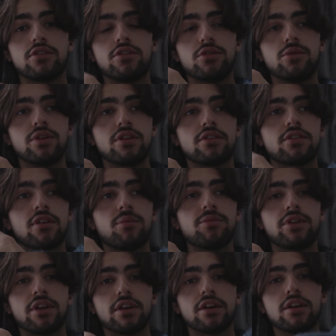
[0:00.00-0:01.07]
doing
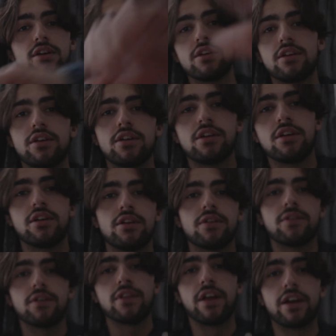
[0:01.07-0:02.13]
something
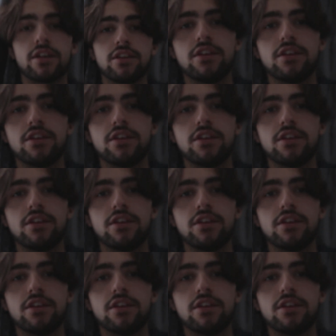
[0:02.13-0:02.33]
like